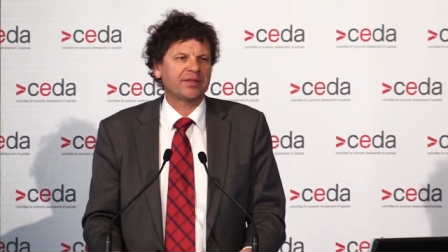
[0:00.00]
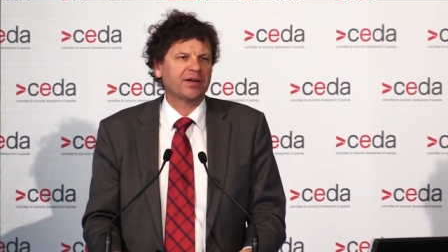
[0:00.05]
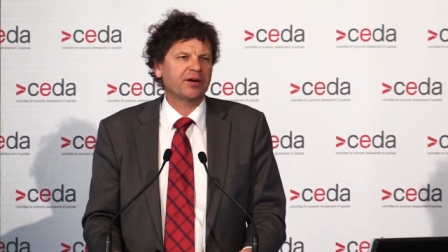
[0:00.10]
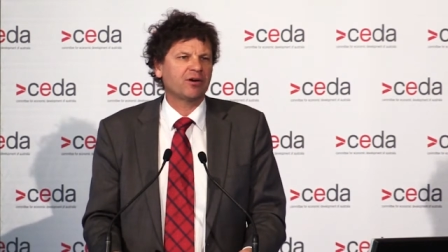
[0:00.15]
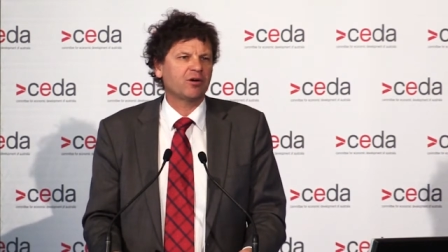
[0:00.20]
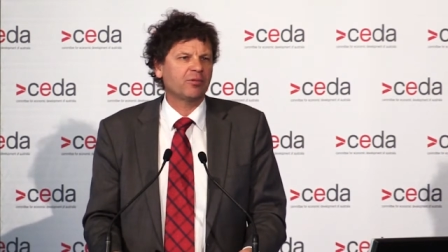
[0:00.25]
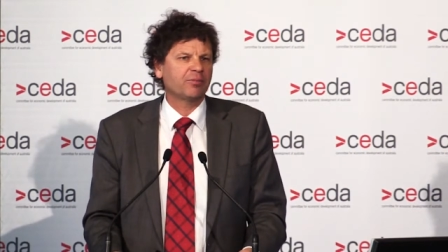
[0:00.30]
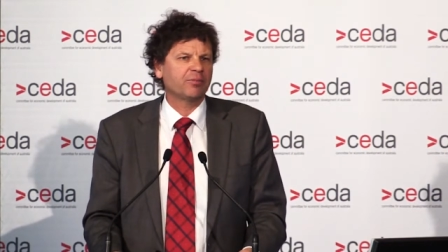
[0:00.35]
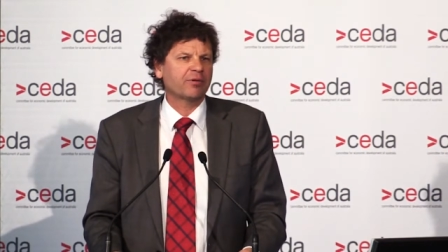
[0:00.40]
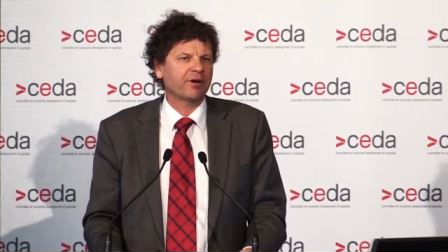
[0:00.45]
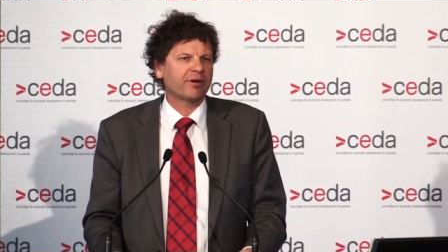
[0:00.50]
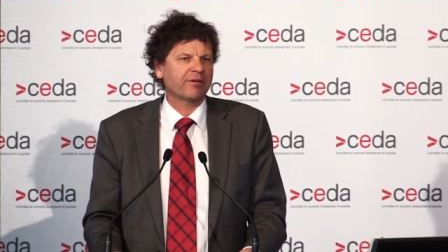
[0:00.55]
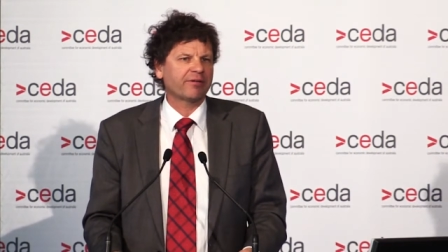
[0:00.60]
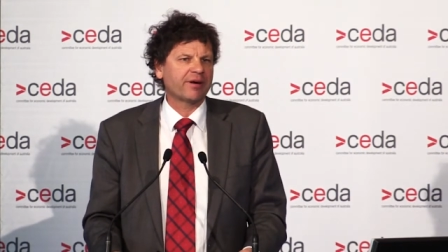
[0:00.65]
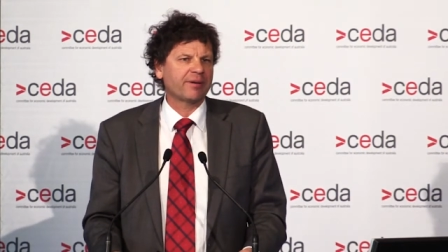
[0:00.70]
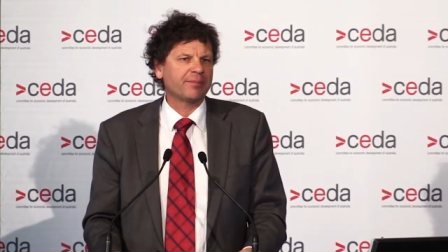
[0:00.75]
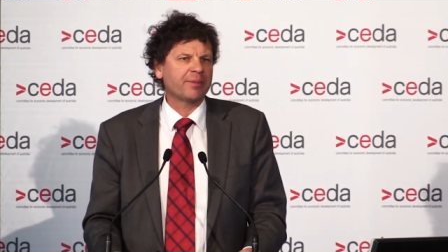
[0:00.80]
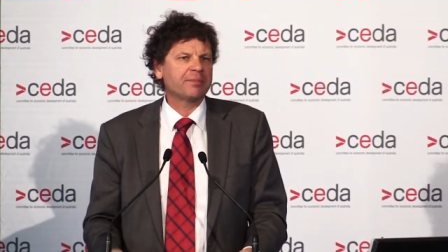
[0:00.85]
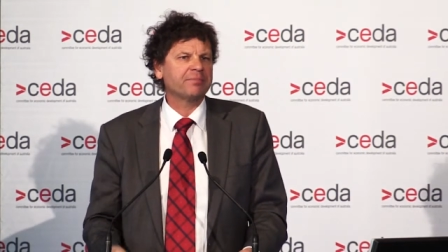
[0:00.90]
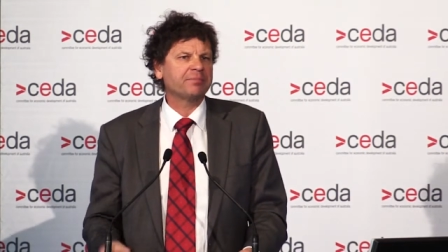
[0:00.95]
that whole
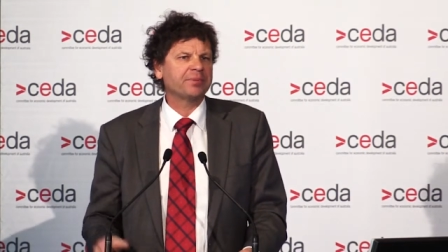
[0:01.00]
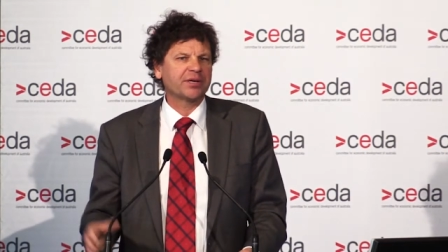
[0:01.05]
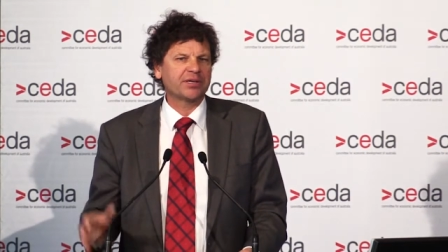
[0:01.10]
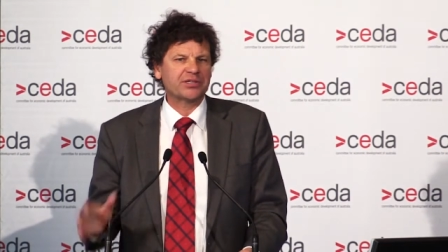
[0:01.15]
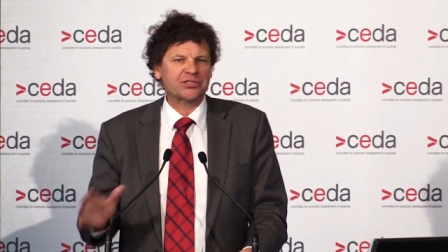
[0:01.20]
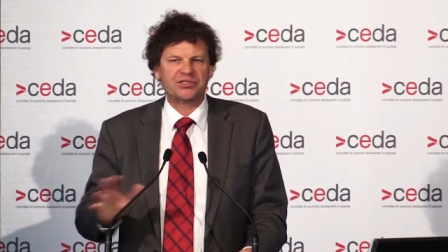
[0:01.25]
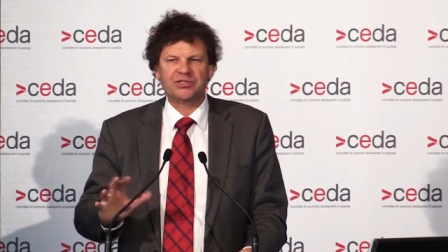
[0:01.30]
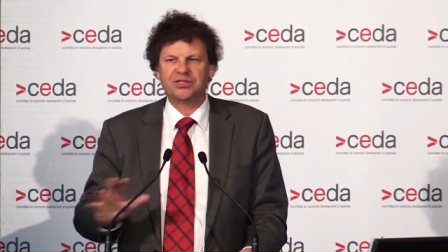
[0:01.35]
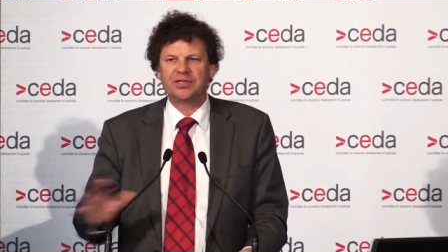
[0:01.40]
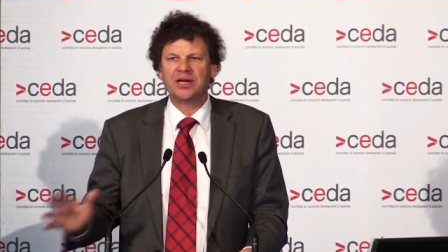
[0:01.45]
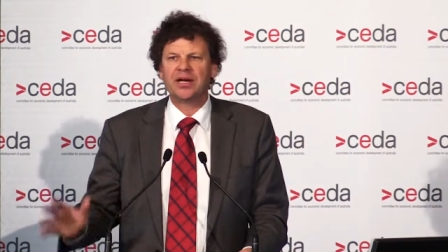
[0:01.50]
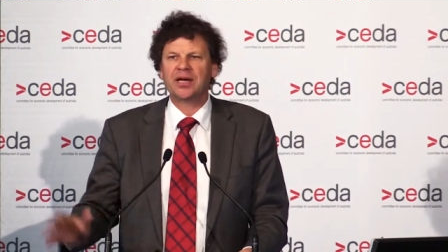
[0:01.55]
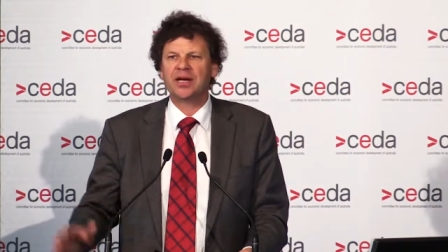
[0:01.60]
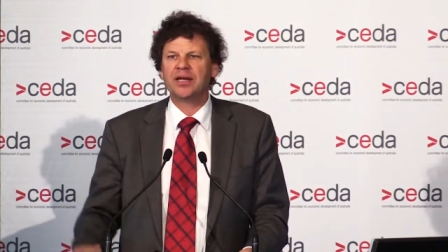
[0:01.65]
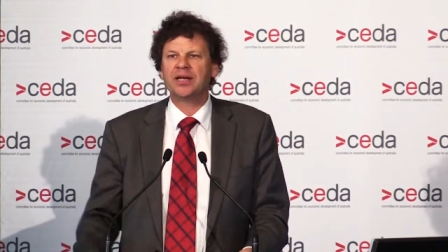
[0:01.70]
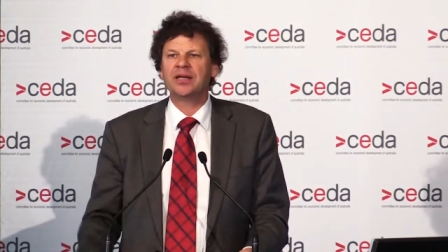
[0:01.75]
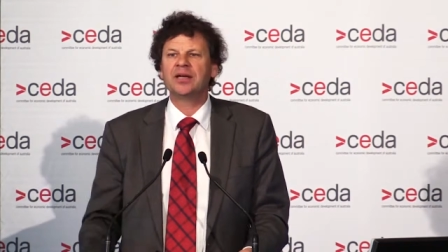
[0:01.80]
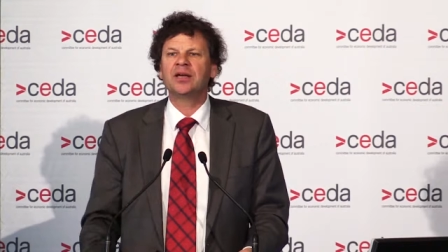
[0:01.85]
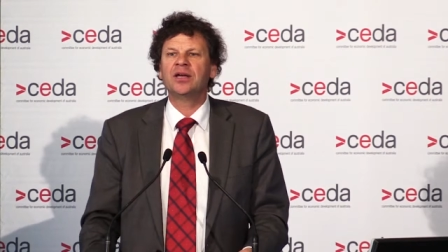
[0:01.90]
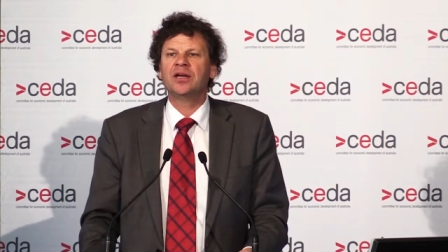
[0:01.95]
program up, because
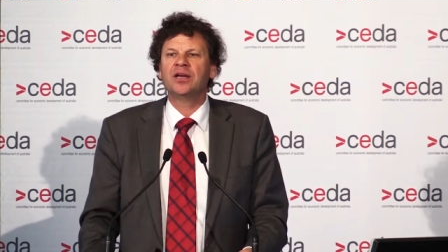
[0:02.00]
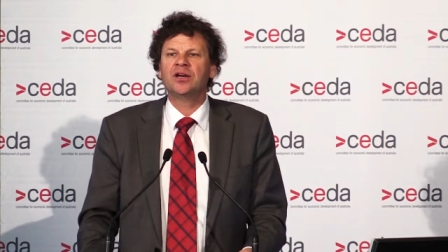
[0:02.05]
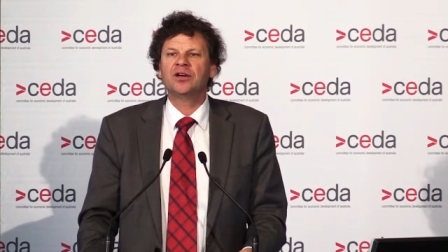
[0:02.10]
today